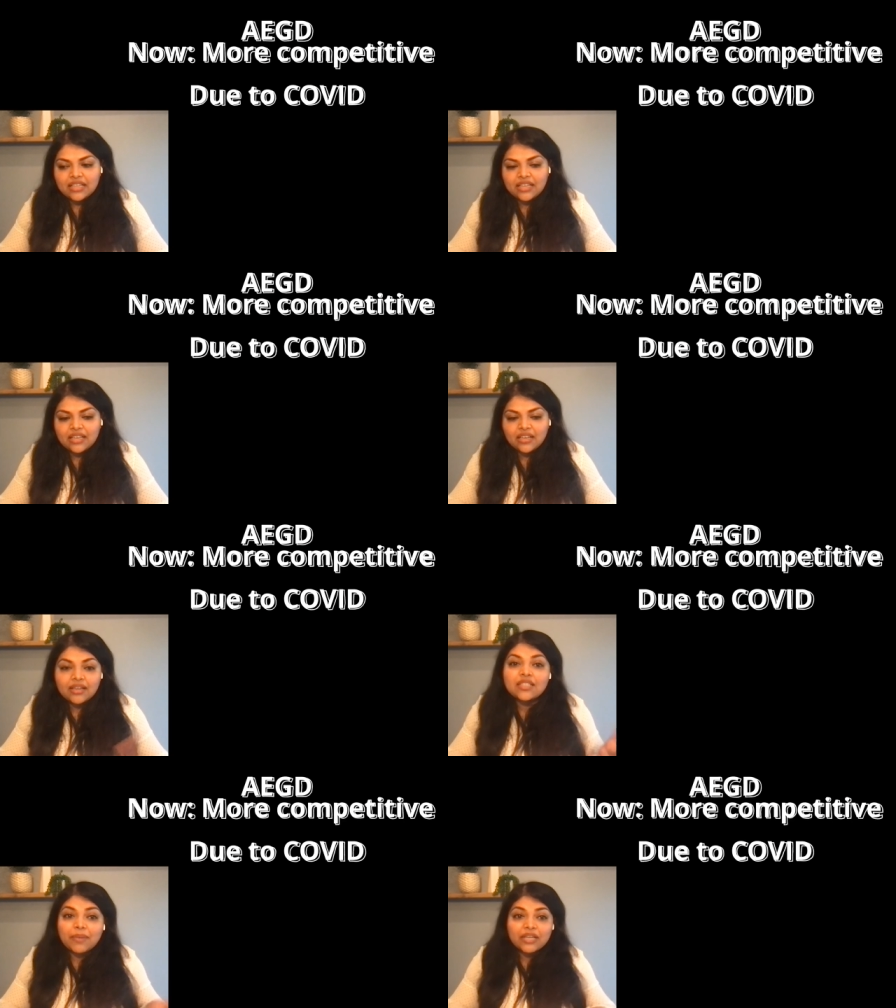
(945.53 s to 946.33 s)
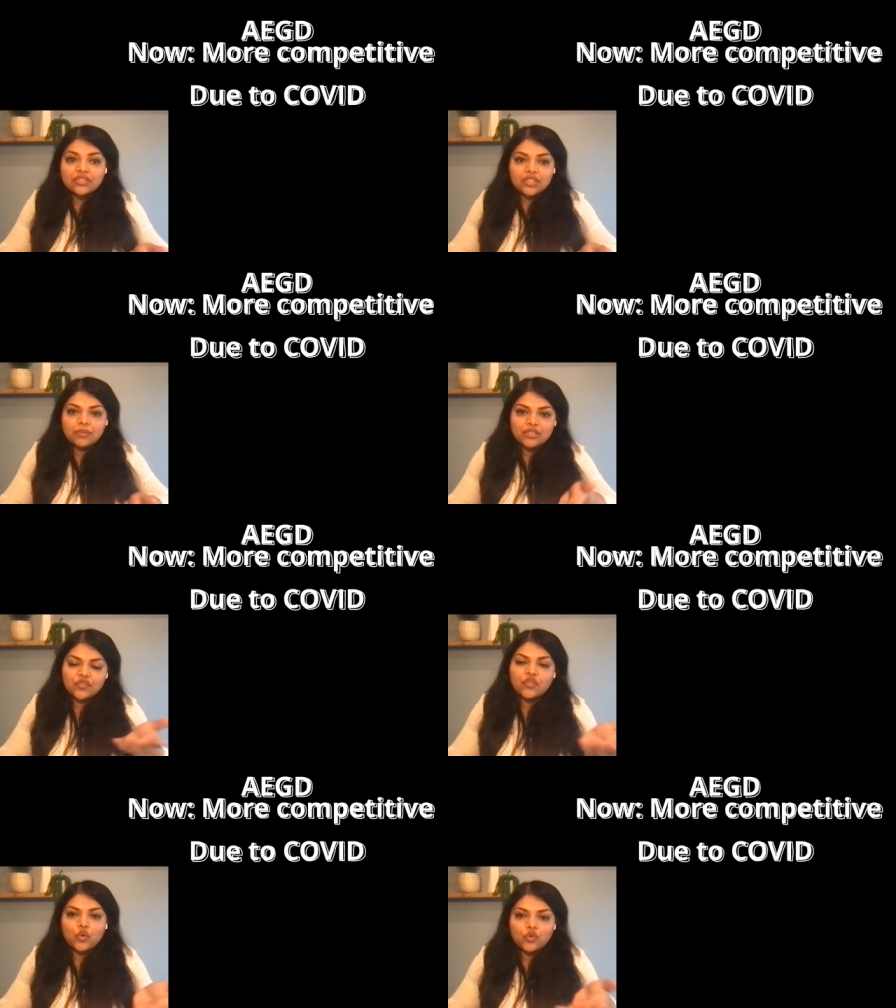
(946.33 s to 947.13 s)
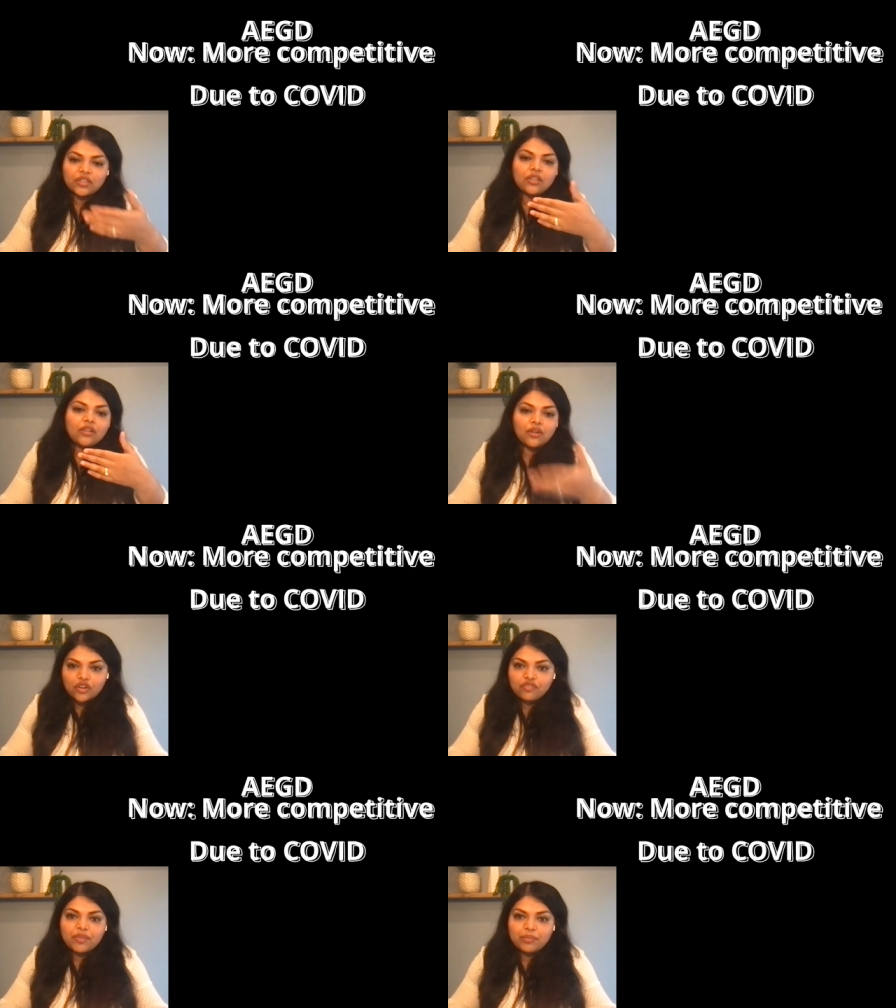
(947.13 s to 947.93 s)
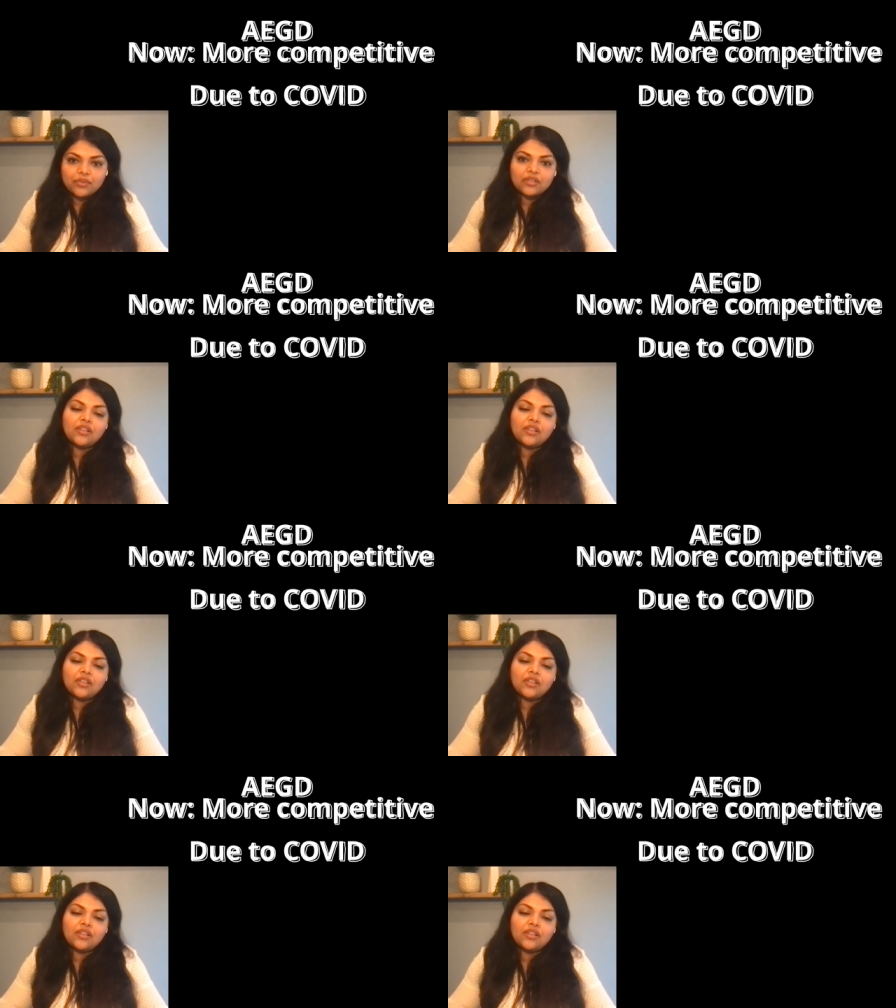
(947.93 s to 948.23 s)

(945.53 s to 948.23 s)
think especially because of COVID, a lot of people